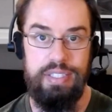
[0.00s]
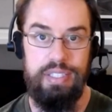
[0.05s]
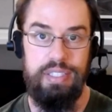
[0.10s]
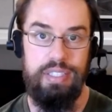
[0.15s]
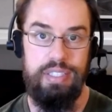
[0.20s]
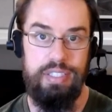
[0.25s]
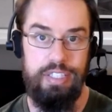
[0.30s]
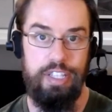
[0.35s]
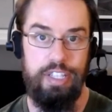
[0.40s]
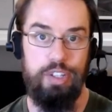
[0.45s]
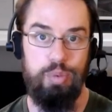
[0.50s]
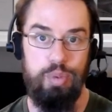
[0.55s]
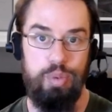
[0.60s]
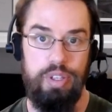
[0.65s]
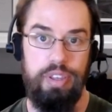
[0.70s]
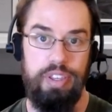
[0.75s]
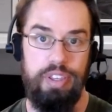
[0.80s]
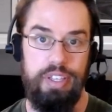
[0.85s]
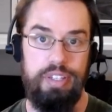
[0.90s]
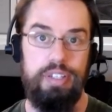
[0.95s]
stick
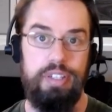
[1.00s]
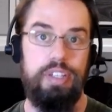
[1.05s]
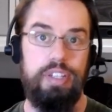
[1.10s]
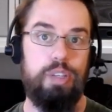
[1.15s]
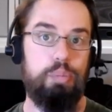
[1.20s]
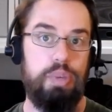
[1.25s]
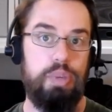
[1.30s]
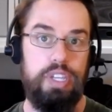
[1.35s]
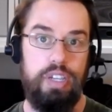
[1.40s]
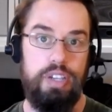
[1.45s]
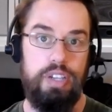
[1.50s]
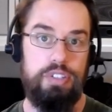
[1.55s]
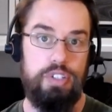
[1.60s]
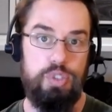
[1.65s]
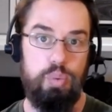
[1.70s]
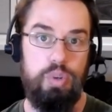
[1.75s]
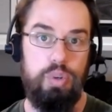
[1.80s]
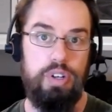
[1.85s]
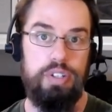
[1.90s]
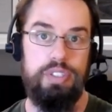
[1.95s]
with it because
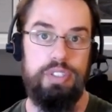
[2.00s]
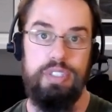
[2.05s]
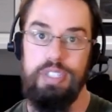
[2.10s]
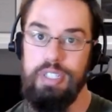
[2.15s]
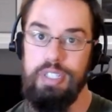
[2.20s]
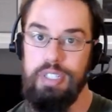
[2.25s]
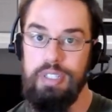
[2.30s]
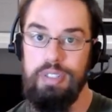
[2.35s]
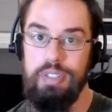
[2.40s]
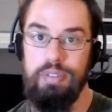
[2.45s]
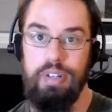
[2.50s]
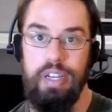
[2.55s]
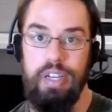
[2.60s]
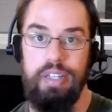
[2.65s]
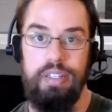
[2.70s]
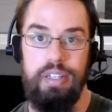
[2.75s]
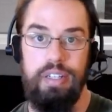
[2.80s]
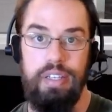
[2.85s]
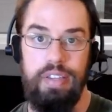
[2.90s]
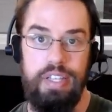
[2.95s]
it's worked,
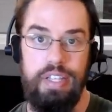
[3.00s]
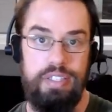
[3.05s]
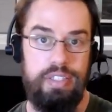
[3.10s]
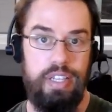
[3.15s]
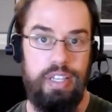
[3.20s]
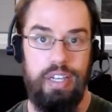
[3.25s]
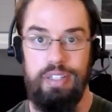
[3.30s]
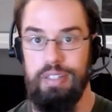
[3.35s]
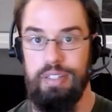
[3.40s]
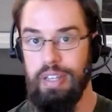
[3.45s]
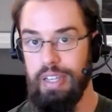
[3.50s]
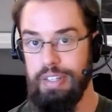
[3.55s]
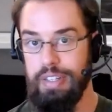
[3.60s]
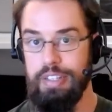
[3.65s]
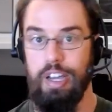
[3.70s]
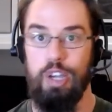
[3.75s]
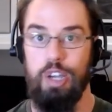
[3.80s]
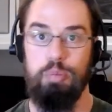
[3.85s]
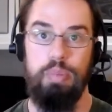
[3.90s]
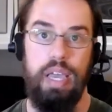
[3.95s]
right? And that's not a
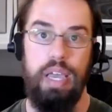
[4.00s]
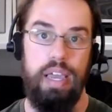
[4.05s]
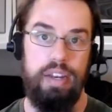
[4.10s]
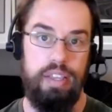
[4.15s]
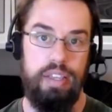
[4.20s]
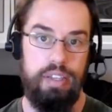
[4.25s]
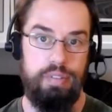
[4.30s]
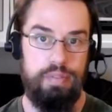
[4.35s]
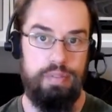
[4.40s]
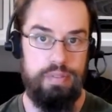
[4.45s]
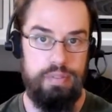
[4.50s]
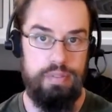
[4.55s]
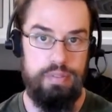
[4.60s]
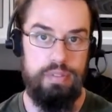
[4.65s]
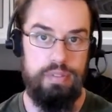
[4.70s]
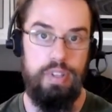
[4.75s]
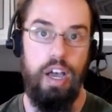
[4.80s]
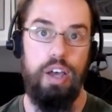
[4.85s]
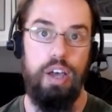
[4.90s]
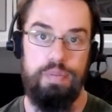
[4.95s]
dogmatic,
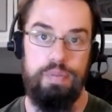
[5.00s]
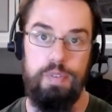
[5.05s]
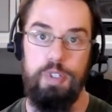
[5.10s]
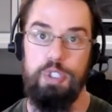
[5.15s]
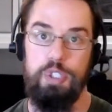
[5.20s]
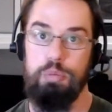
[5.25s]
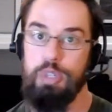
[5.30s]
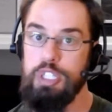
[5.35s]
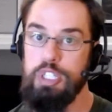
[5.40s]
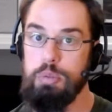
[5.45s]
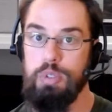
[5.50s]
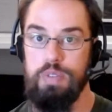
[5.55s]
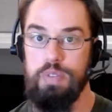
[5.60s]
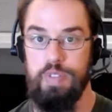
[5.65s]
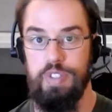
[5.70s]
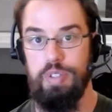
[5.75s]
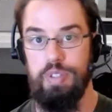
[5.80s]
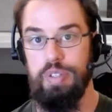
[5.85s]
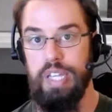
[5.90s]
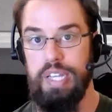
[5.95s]
non-first principle
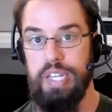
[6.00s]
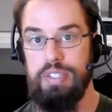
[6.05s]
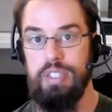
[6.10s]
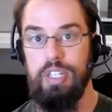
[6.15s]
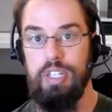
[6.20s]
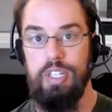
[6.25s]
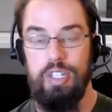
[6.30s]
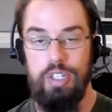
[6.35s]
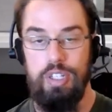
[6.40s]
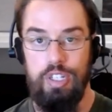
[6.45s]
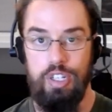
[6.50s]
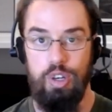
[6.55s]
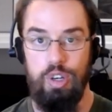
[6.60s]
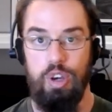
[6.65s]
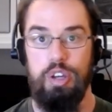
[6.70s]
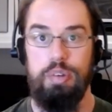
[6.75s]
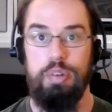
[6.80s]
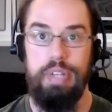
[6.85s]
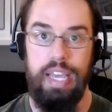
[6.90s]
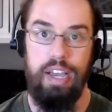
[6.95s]
view. That's
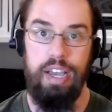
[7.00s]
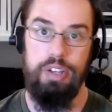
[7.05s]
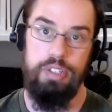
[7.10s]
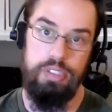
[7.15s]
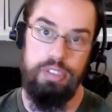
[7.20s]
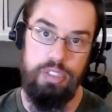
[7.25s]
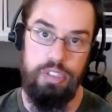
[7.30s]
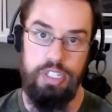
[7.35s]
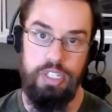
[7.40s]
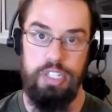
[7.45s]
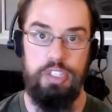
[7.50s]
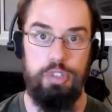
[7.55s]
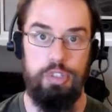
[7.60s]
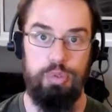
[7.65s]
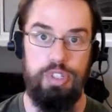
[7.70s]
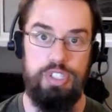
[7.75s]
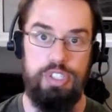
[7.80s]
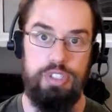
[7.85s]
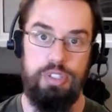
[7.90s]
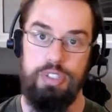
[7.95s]
going down, looking at the
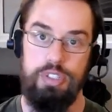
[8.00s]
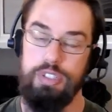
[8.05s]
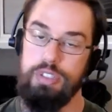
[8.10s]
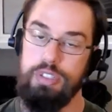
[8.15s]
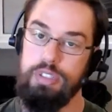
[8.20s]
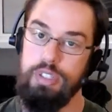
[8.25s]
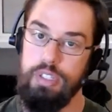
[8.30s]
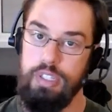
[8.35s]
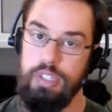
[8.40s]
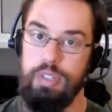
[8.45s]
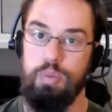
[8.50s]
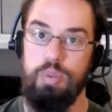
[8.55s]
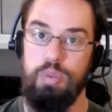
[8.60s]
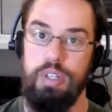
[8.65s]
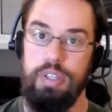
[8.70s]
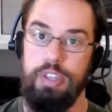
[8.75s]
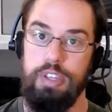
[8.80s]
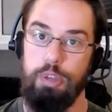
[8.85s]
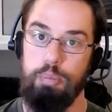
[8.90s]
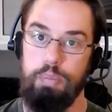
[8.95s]
research, looking
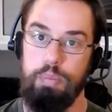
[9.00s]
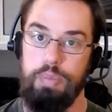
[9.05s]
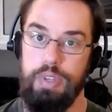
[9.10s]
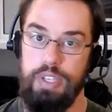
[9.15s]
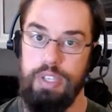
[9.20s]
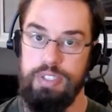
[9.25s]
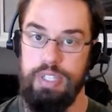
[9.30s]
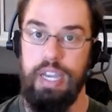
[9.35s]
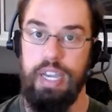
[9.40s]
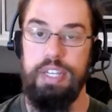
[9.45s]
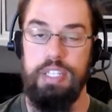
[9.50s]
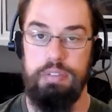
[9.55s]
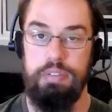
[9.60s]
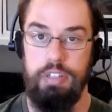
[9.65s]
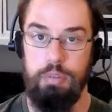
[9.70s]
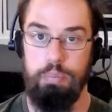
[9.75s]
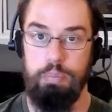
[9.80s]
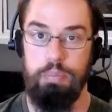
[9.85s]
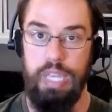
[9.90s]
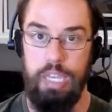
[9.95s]
what the scientific
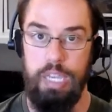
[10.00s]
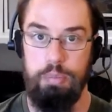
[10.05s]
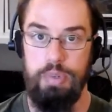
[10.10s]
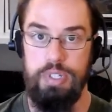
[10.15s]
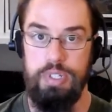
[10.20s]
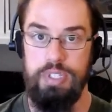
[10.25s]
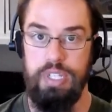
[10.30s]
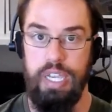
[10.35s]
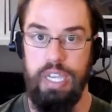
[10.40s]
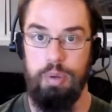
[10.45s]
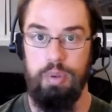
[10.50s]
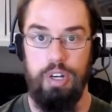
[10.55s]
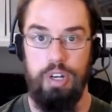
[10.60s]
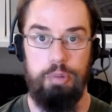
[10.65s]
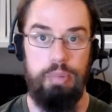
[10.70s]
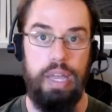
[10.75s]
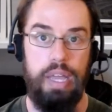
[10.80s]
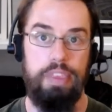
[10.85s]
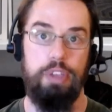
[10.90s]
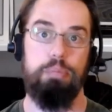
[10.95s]
papers say, what our
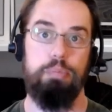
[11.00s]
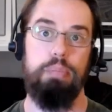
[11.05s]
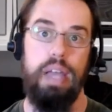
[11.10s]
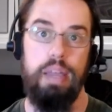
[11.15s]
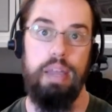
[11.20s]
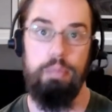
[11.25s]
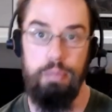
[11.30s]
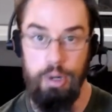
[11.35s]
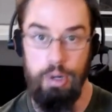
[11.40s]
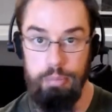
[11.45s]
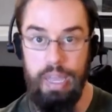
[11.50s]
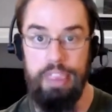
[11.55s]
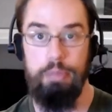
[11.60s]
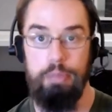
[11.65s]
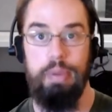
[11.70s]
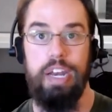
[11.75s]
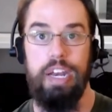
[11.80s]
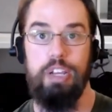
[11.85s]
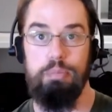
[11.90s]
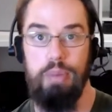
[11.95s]

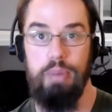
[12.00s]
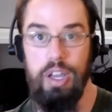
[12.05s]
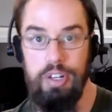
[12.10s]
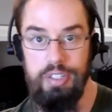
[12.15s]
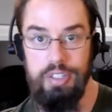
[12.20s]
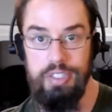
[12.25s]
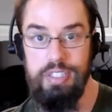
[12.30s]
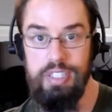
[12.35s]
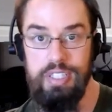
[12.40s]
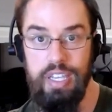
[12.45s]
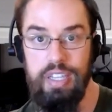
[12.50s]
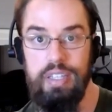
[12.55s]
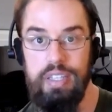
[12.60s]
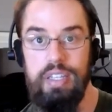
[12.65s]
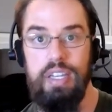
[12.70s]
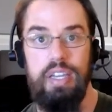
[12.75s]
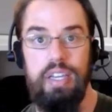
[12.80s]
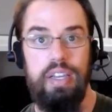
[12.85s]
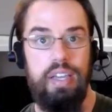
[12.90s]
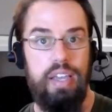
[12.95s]
mathematical modeling is saying,
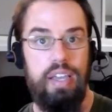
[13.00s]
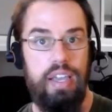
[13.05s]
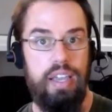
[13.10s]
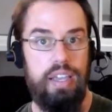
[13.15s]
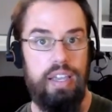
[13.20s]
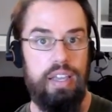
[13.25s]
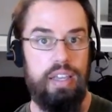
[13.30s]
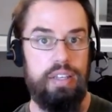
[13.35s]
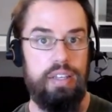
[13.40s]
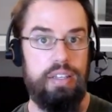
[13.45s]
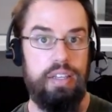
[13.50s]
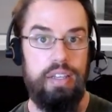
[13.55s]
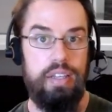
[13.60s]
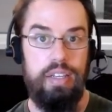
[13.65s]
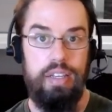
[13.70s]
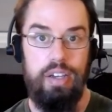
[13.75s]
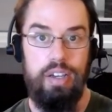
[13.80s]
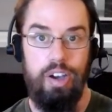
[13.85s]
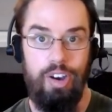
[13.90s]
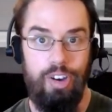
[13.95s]
and
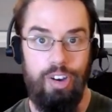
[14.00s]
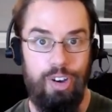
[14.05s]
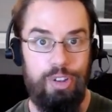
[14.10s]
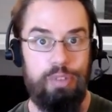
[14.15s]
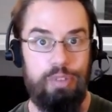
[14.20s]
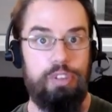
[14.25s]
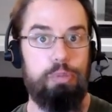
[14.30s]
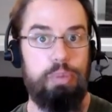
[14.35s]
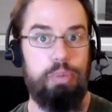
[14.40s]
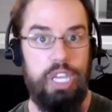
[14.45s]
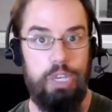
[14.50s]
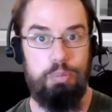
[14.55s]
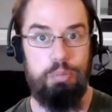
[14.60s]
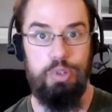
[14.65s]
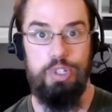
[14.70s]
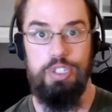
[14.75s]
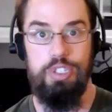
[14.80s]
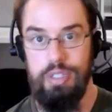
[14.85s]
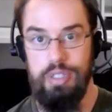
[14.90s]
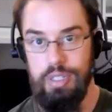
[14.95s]
all of the
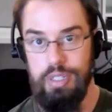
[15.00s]
papers